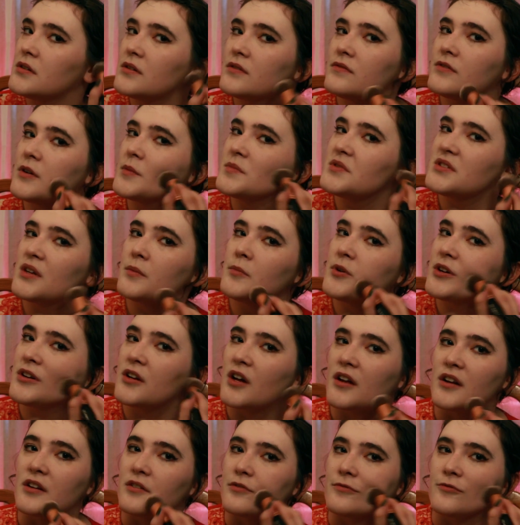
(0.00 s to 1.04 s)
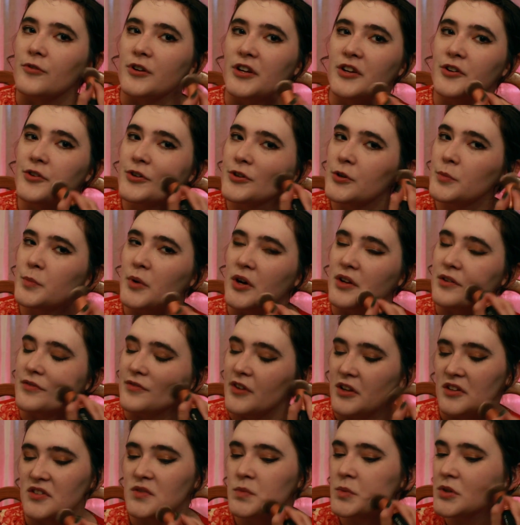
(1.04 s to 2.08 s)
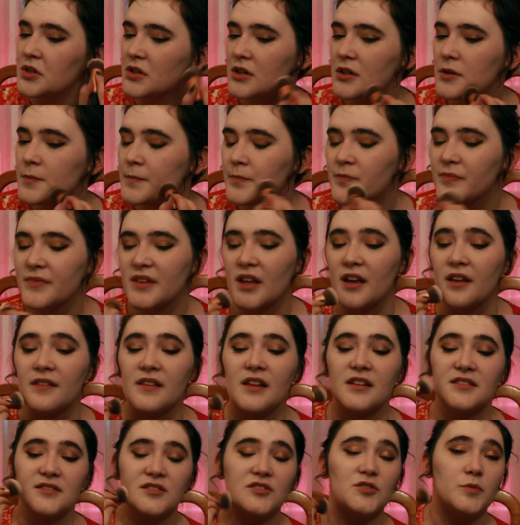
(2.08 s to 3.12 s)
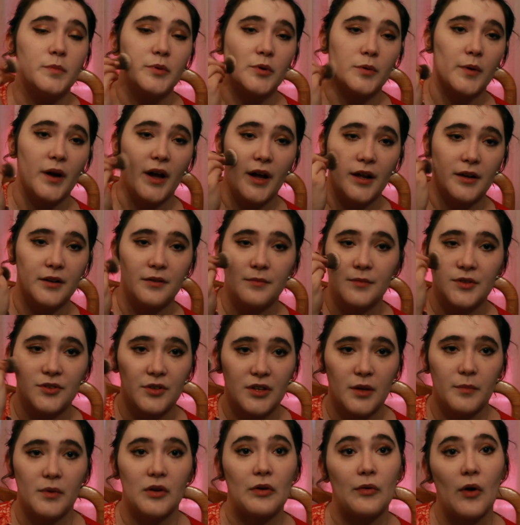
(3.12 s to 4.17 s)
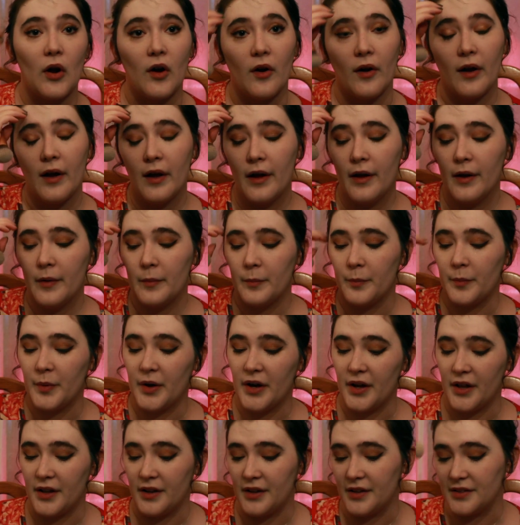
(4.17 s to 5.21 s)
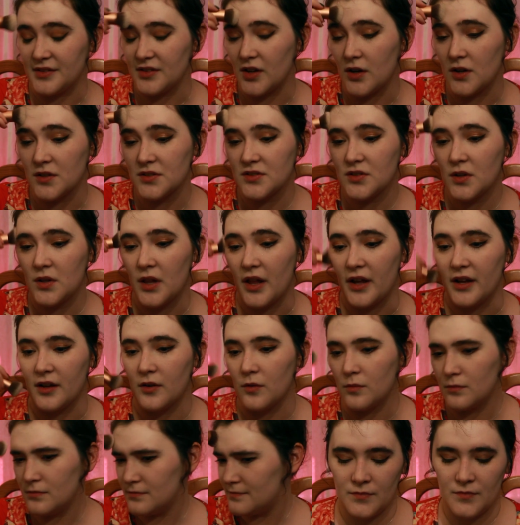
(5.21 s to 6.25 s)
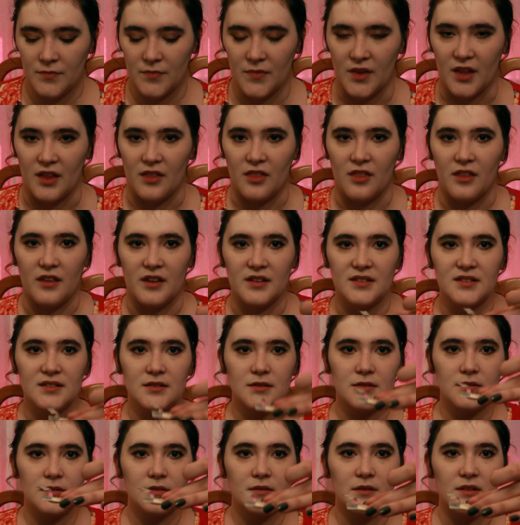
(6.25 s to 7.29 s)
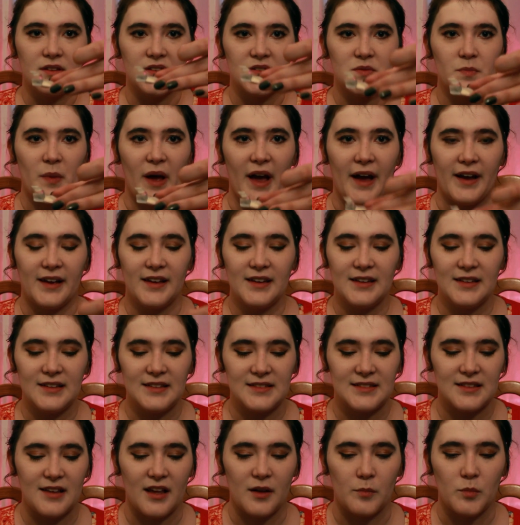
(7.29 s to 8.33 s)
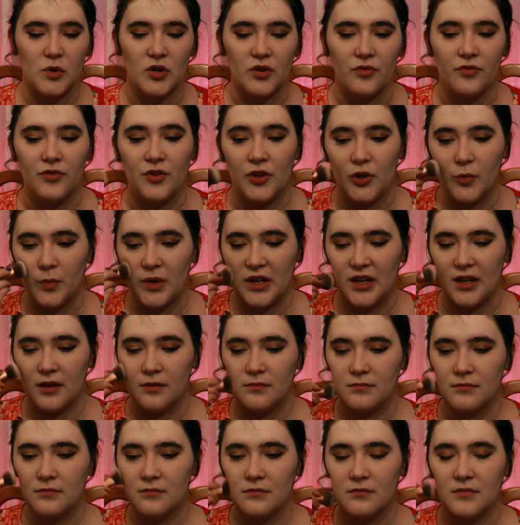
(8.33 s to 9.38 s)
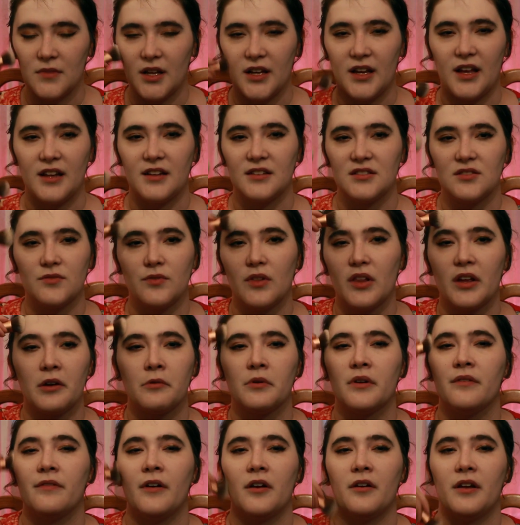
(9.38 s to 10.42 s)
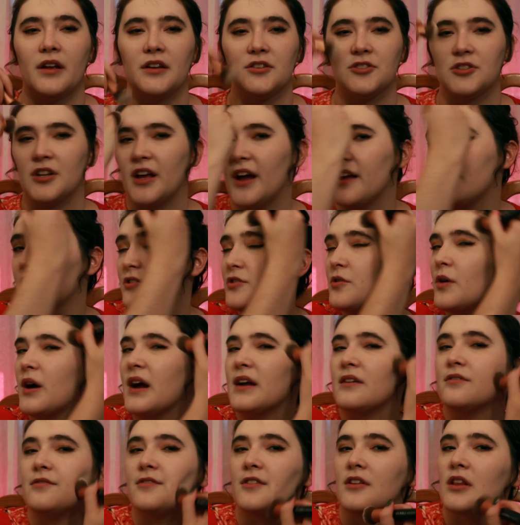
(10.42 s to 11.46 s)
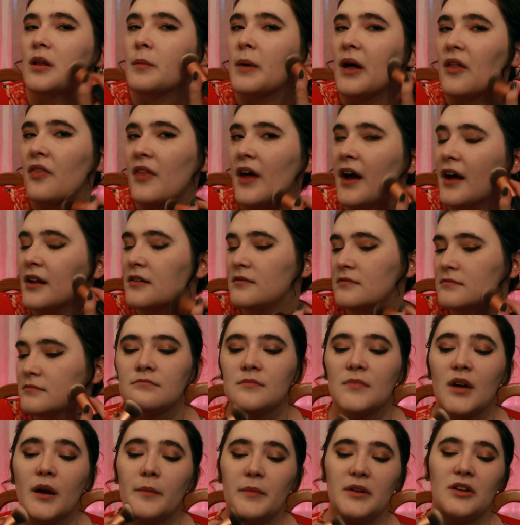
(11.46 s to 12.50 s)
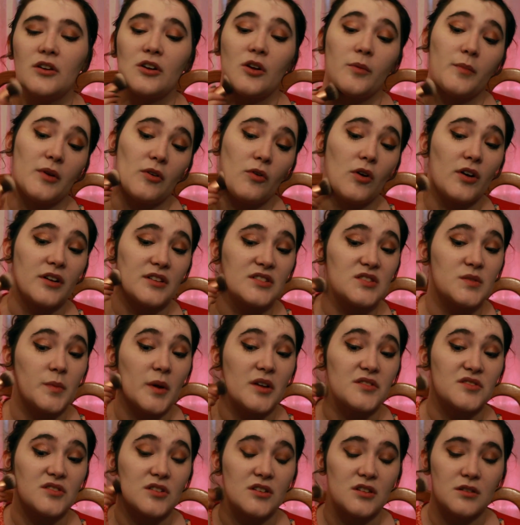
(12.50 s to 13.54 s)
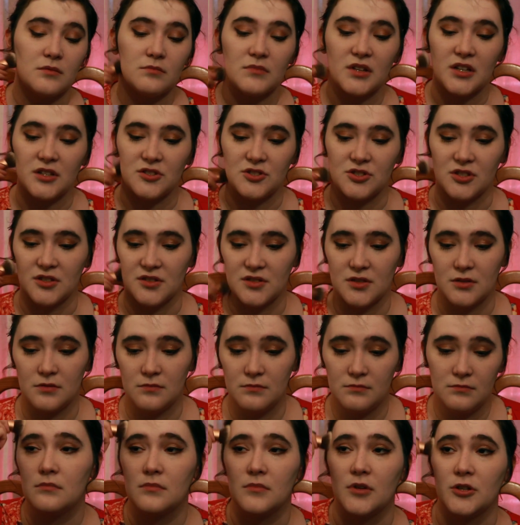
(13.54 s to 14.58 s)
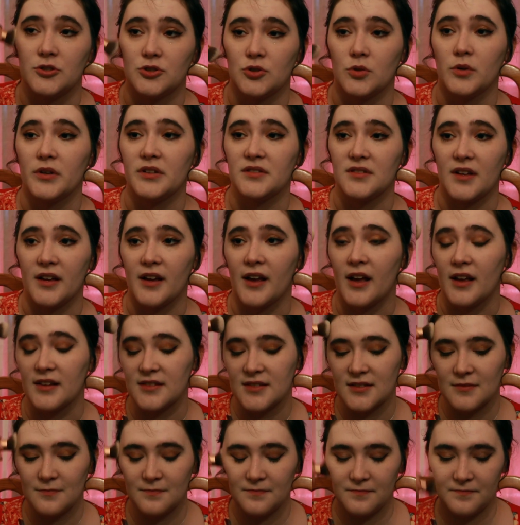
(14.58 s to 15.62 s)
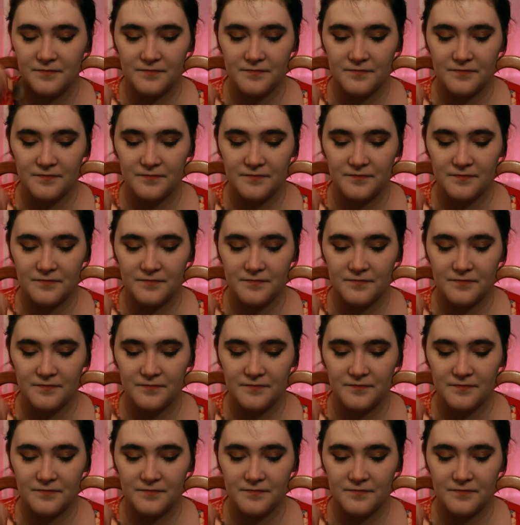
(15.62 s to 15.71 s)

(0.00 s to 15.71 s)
from someone on a free group on Facebook, and that's super rad, don't get me wrong. But it's also like this packet is like perfumey, like, and it's liquid foundation. I don't know how I feel about that. I mean, don't get me wrong, it smells good. It's just a choice, I guess.